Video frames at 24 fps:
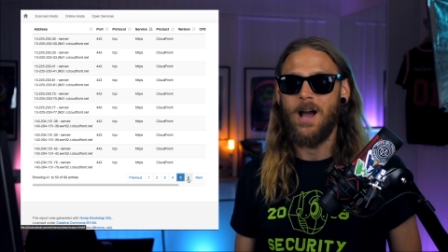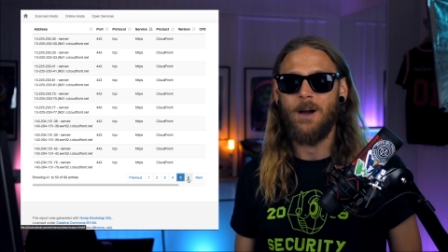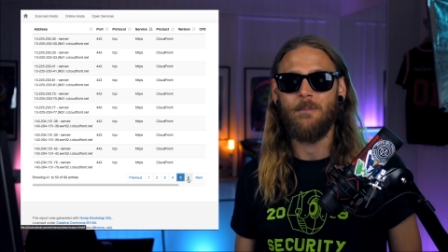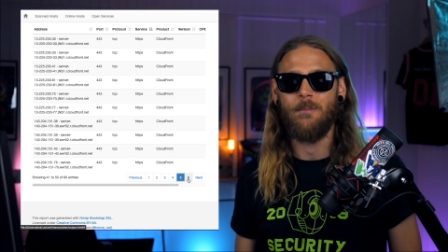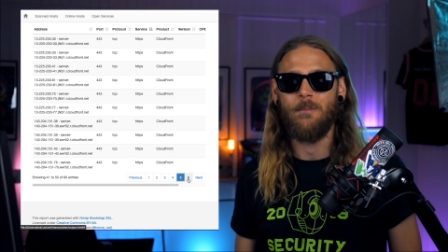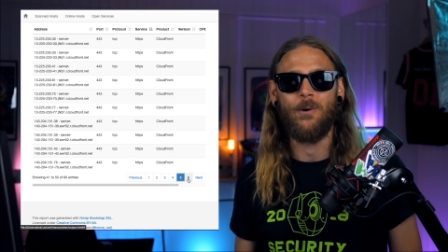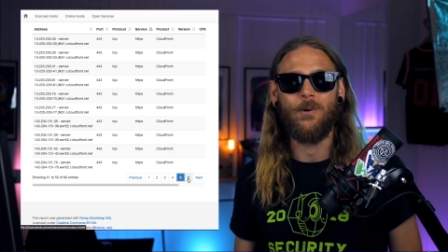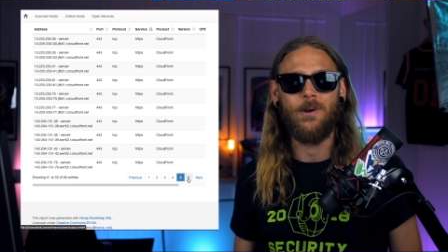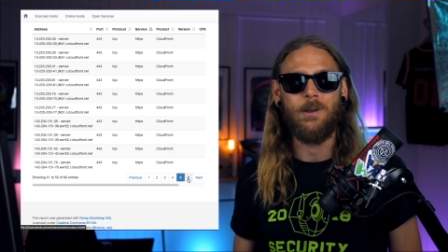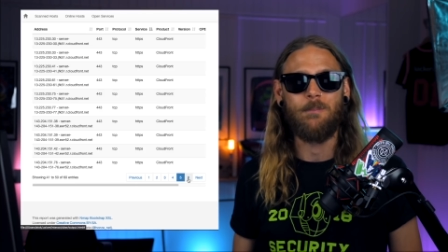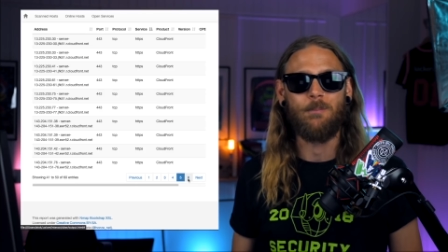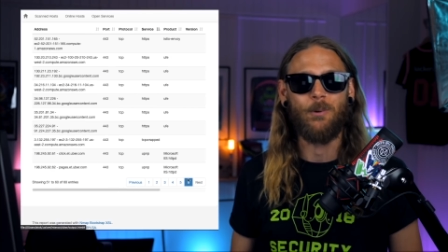I'm
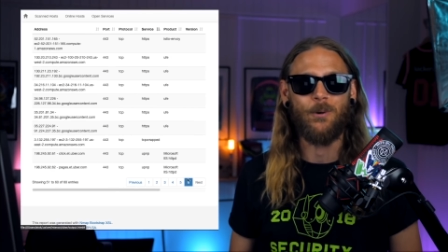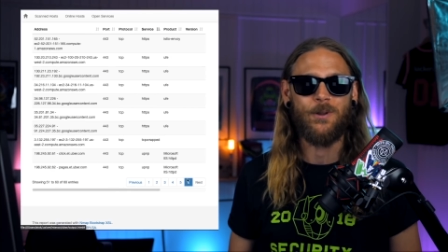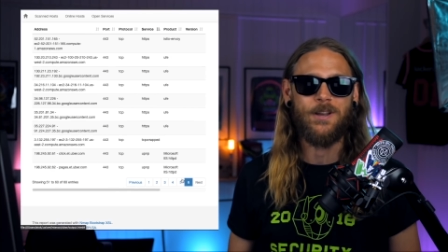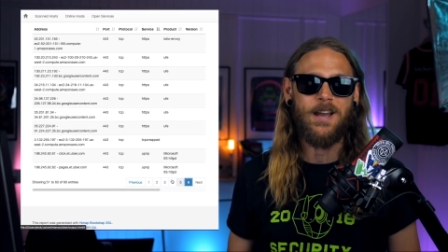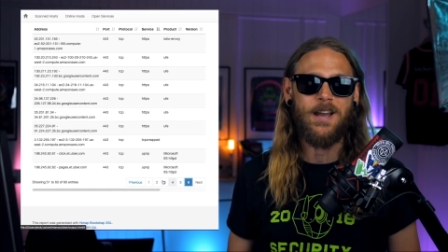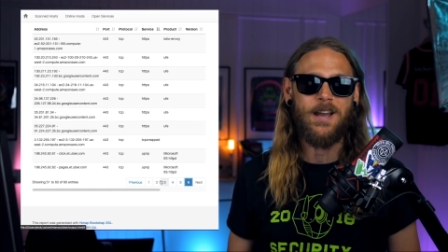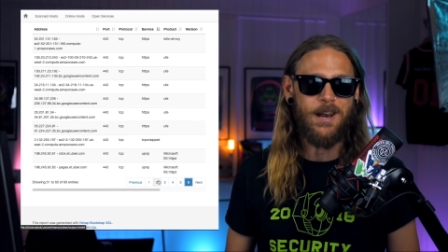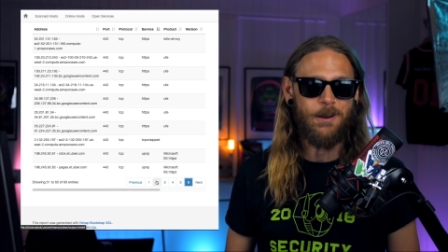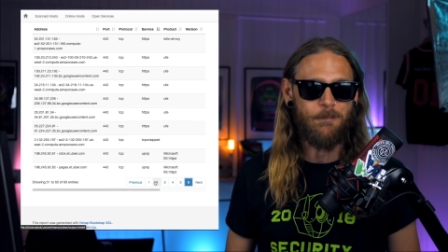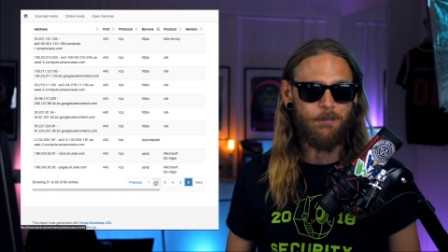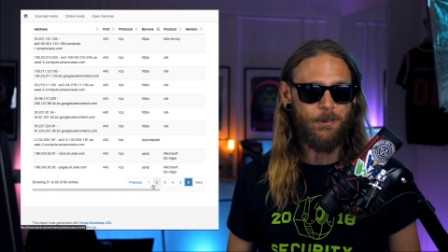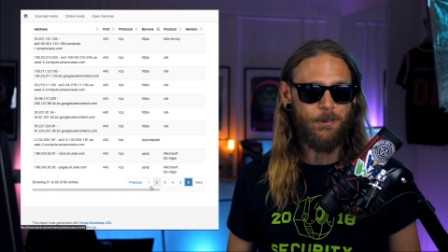a report
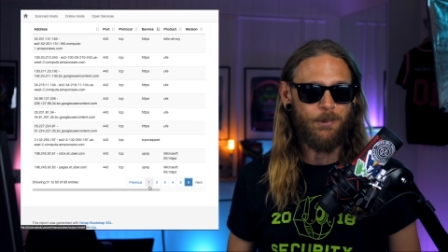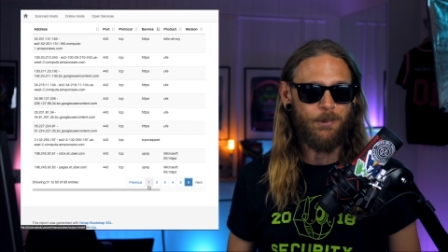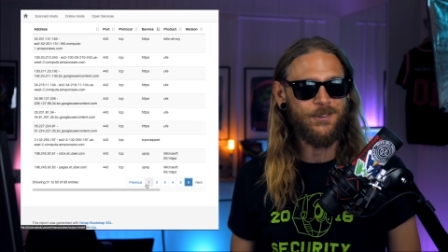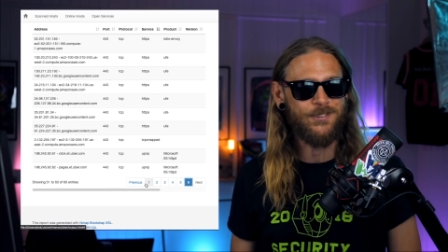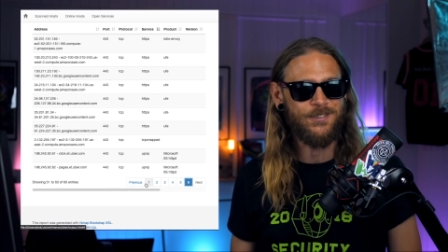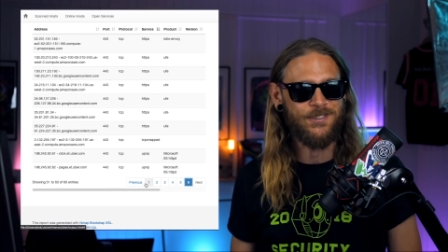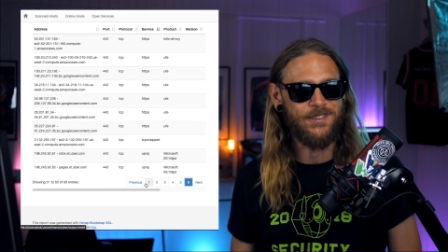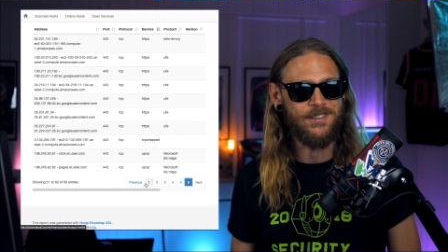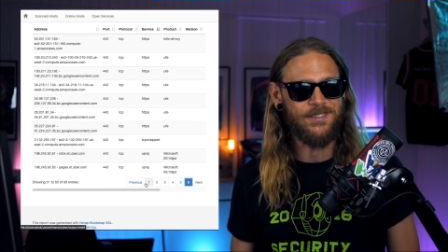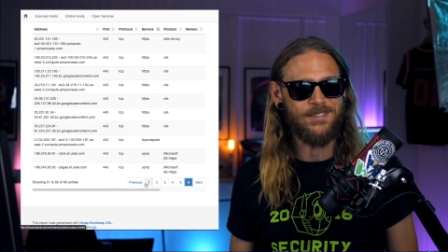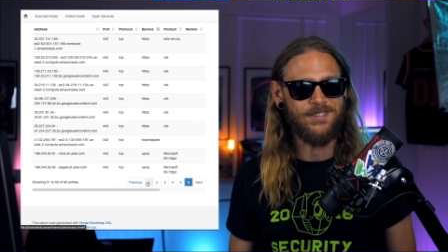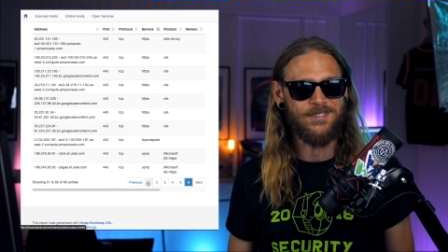kind of
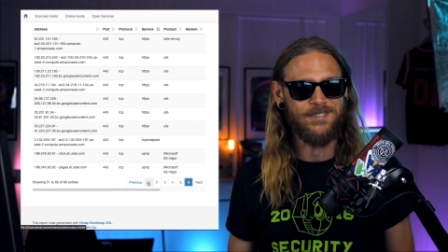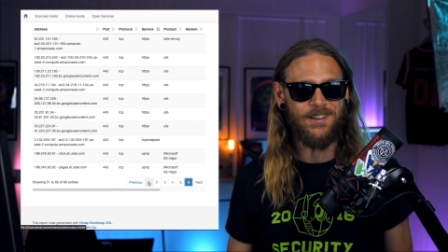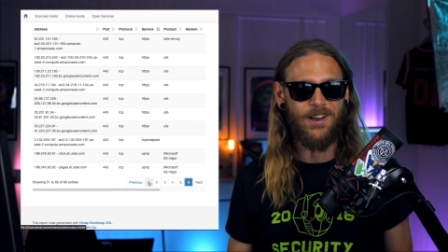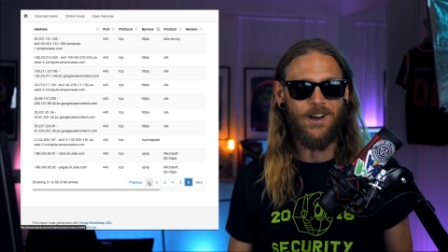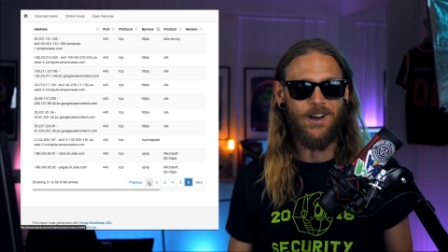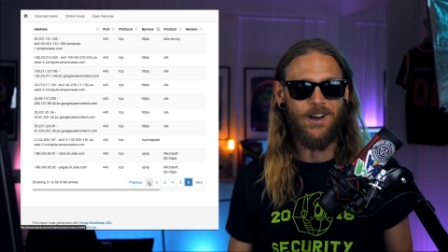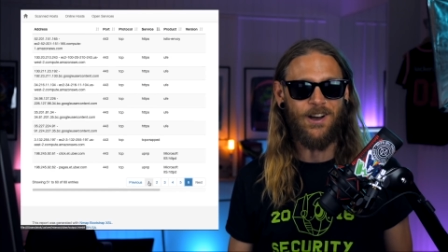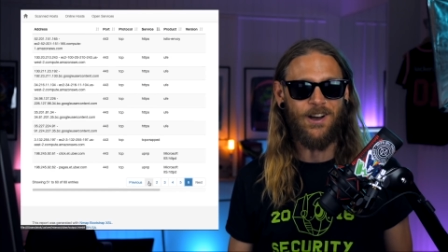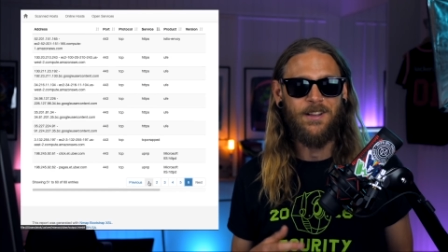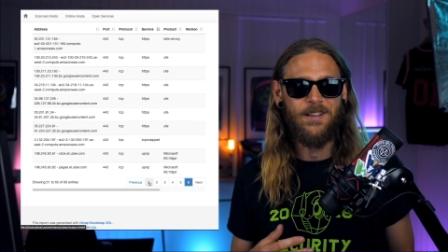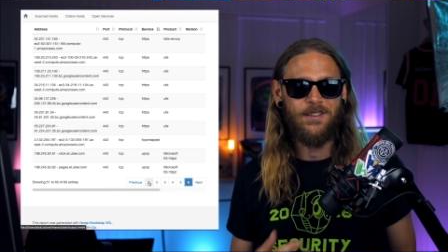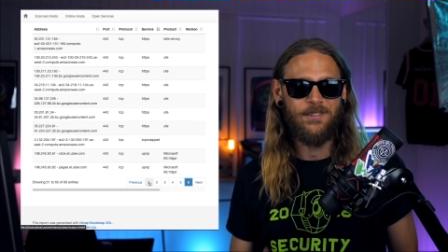person,
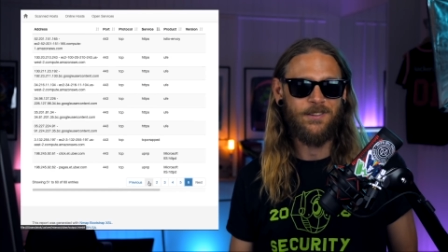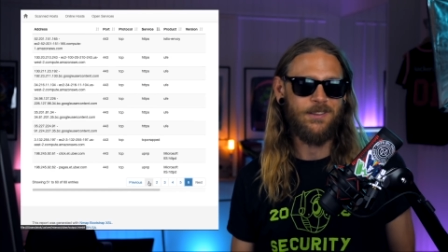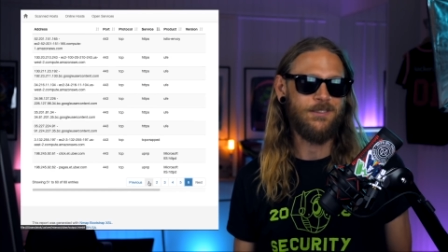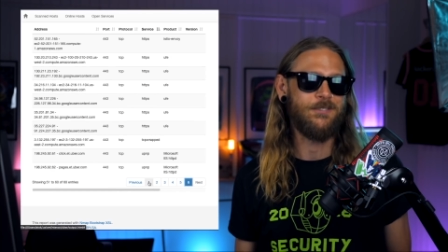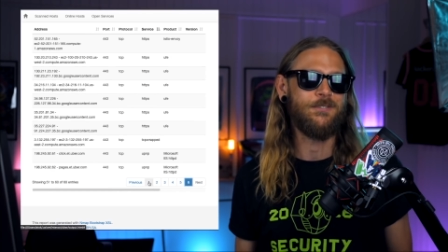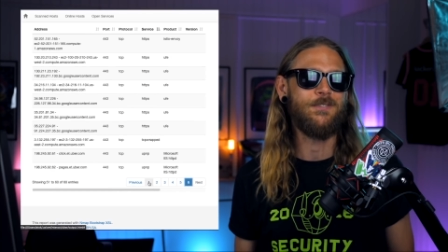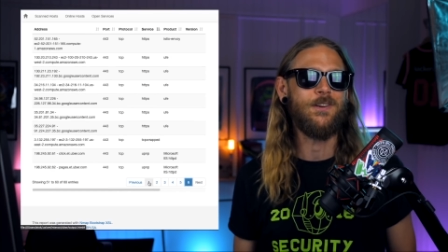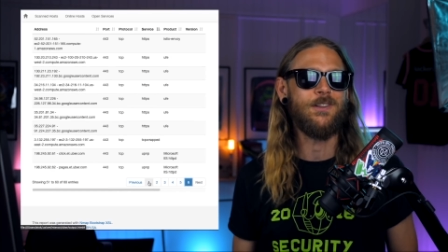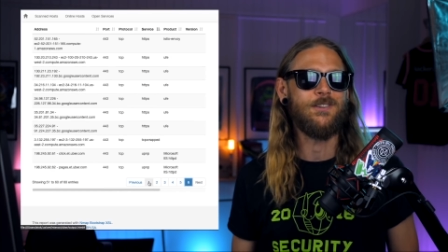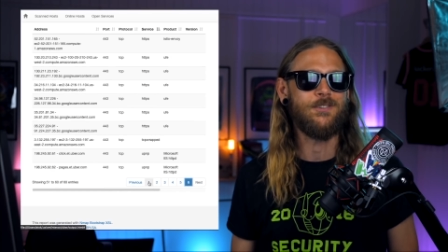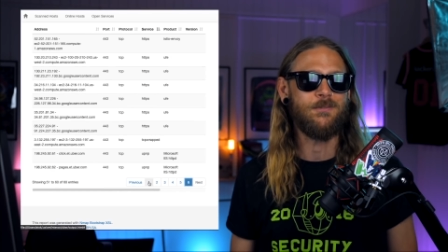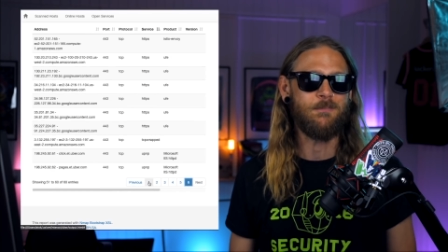so
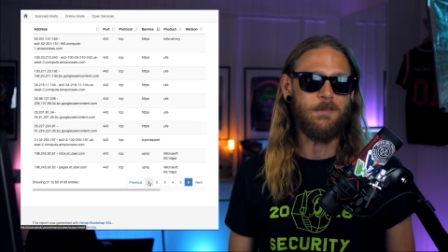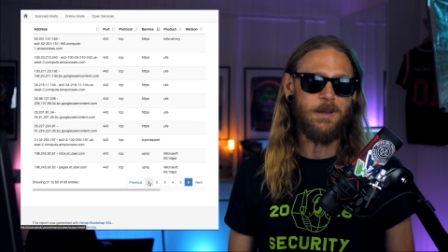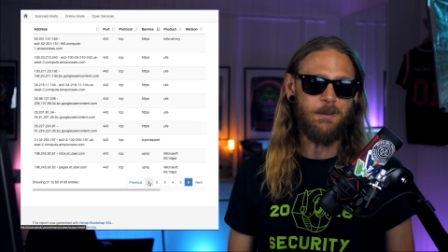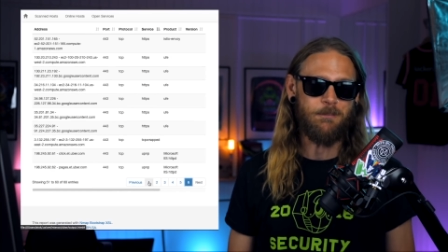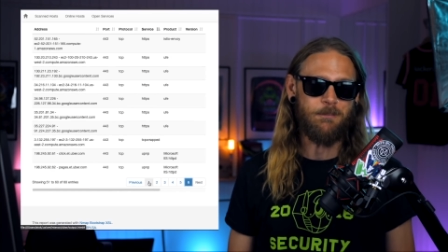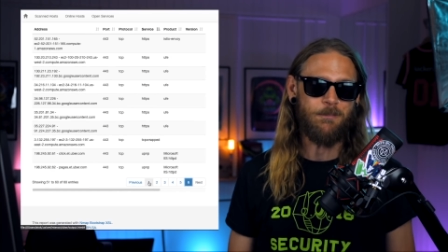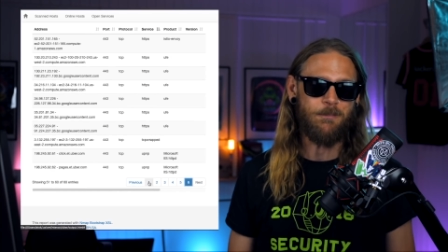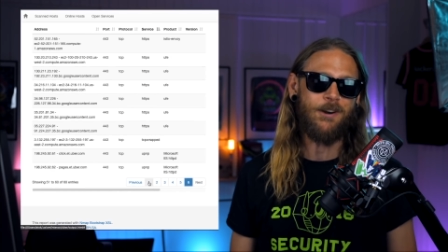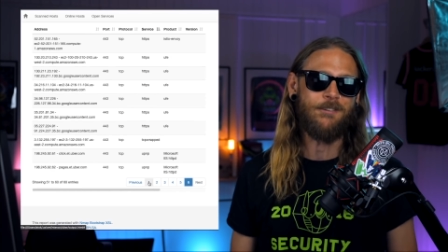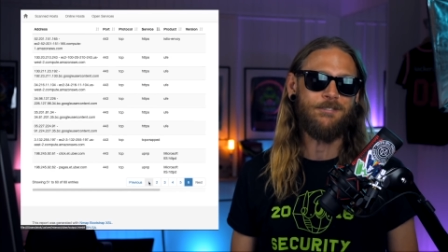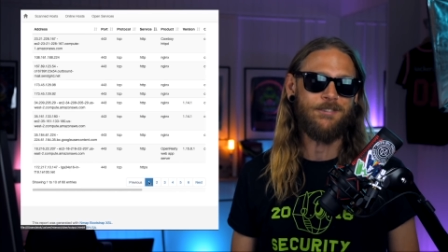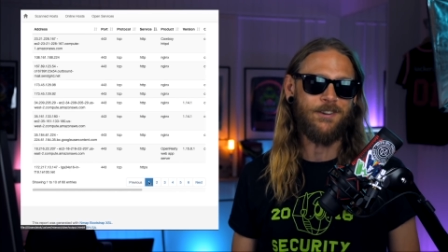this fits me
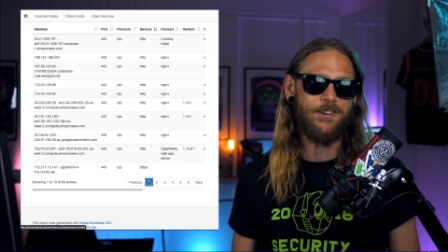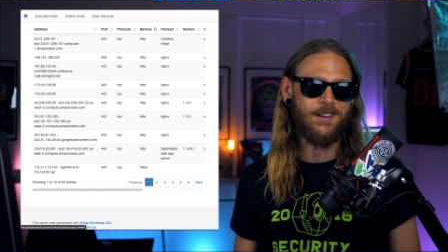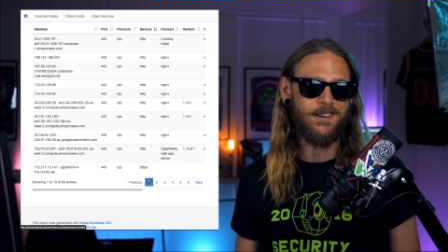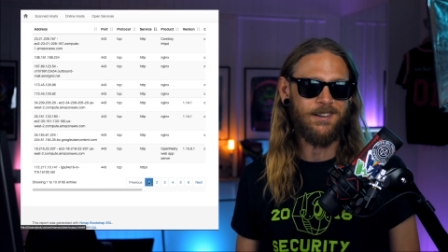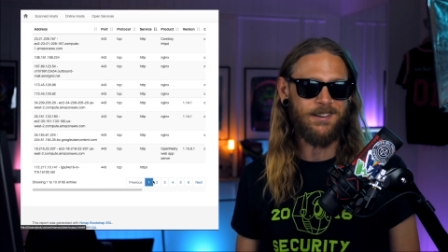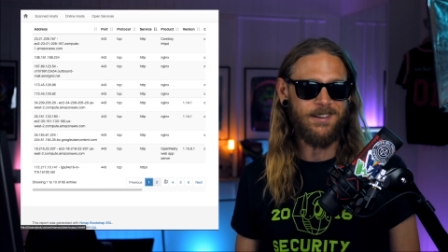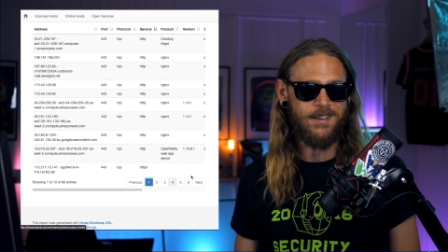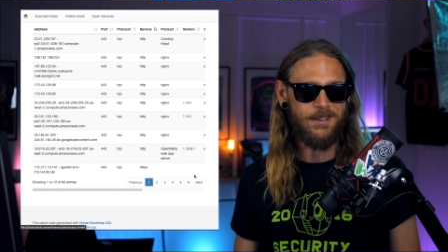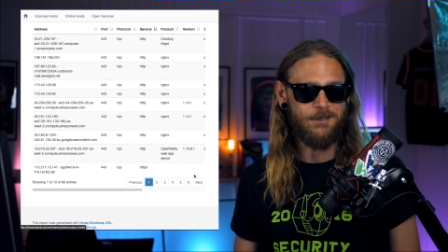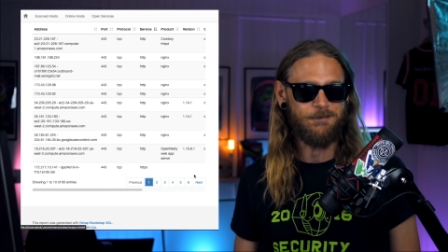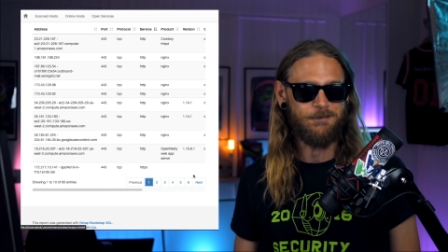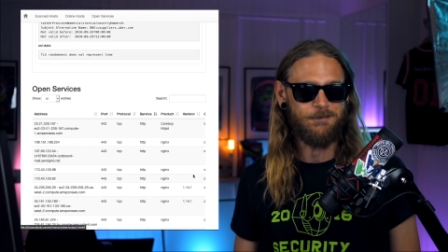
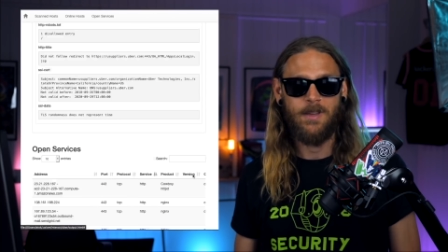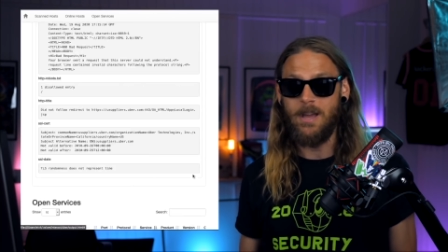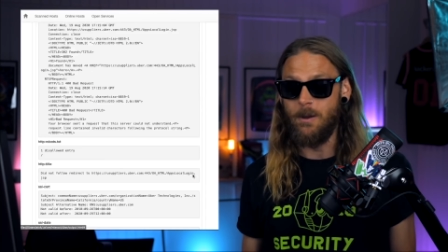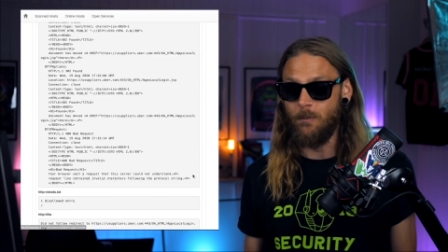perfectly.